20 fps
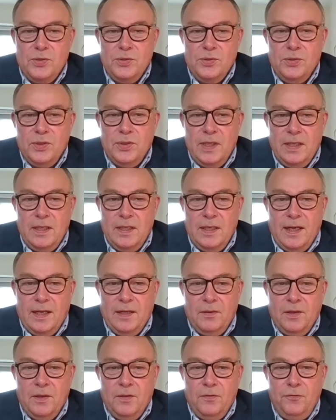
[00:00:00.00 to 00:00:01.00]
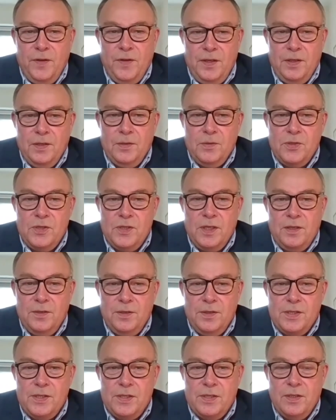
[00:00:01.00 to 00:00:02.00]
to our video
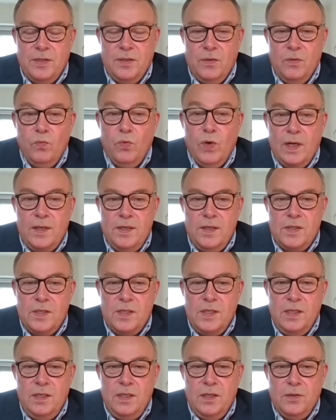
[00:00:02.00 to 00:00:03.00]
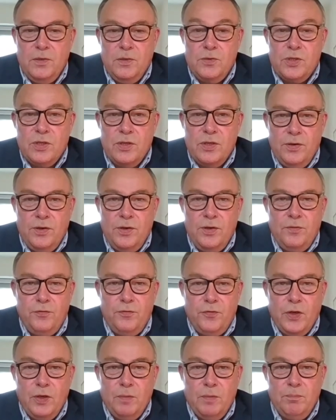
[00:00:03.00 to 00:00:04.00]
series, What CEOs Learn
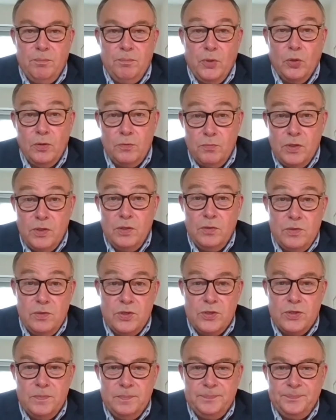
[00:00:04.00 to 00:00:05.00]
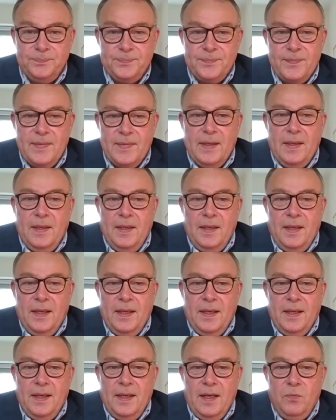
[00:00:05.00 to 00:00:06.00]
from Board Roles.
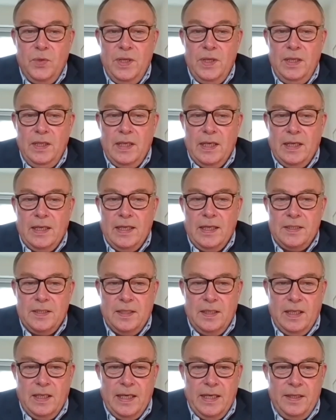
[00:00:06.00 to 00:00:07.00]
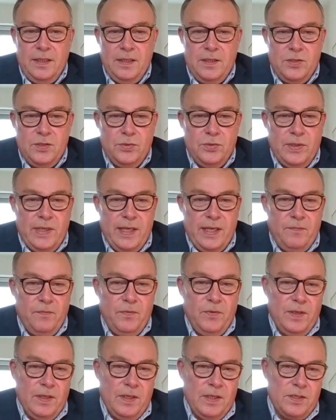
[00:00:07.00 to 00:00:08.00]
We are delighted to have
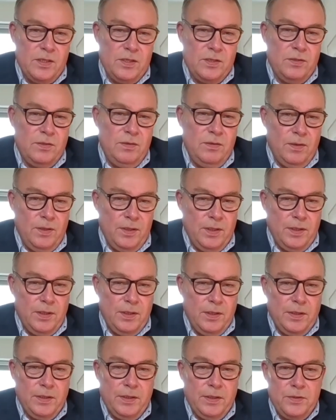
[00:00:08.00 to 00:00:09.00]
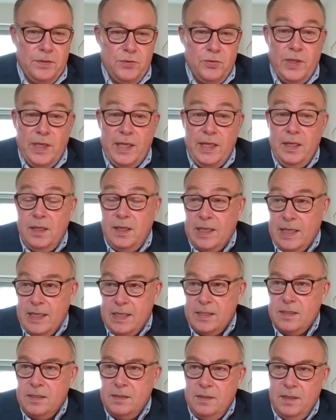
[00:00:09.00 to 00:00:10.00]
with us today
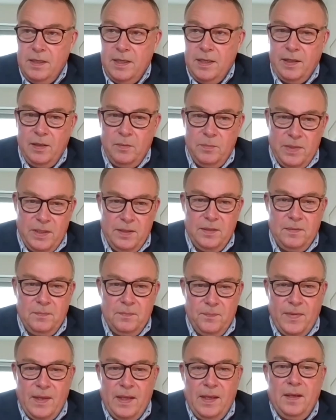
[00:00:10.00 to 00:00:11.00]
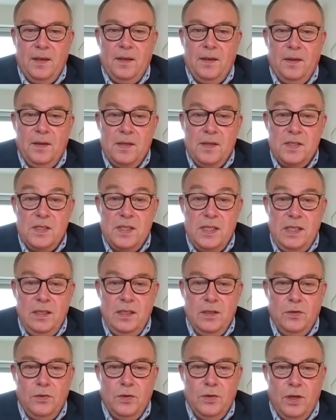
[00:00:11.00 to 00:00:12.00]
Carsten Hellmann,
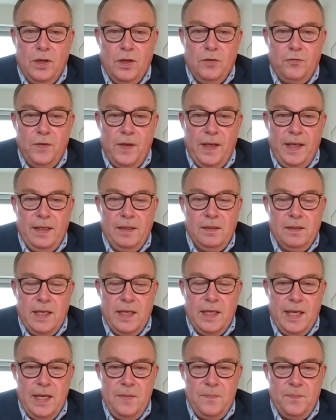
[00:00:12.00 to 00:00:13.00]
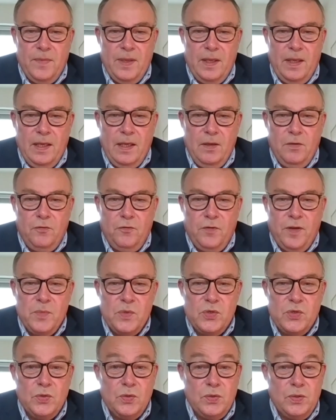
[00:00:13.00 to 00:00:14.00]
CEO of ALK, a
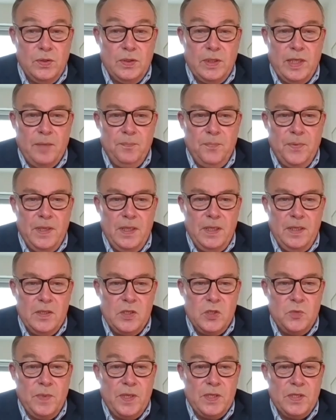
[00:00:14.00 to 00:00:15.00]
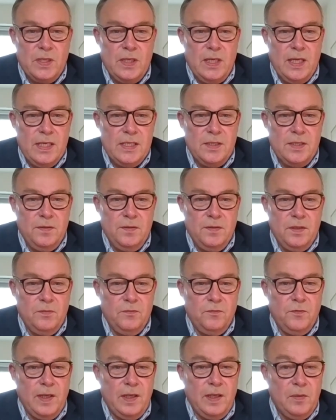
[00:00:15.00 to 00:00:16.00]
pharmaceutical company specialized in the
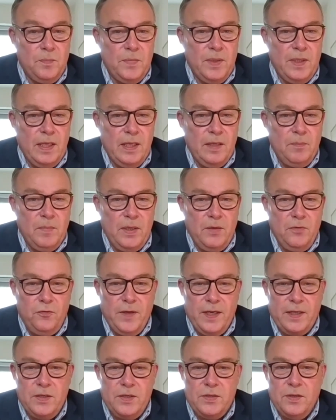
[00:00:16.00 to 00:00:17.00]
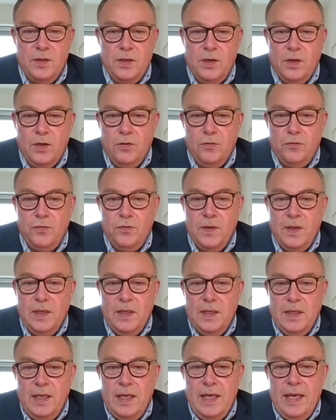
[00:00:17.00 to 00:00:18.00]
development and manufacture of
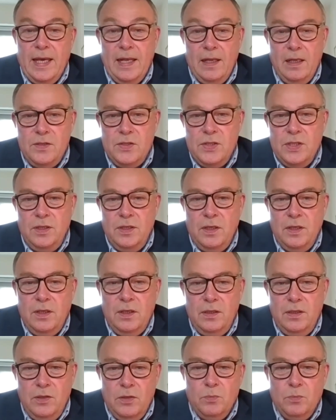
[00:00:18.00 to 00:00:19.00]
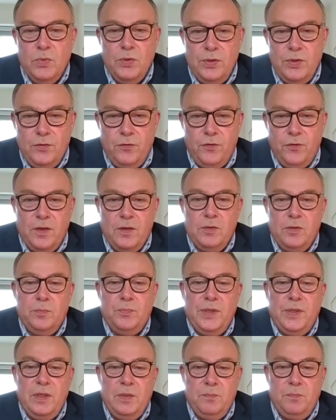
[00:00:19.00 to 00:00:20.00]
allergy
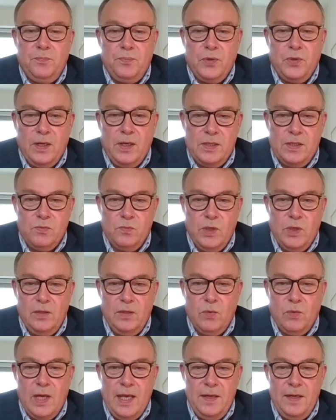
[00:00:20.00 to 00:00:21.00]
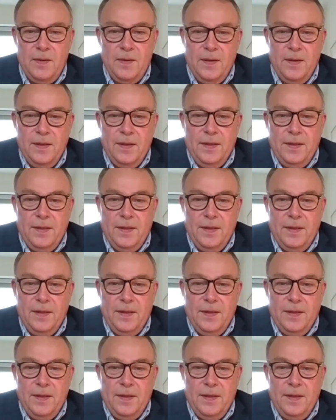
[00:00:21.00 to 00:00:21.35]
immunotherapy products worldwide,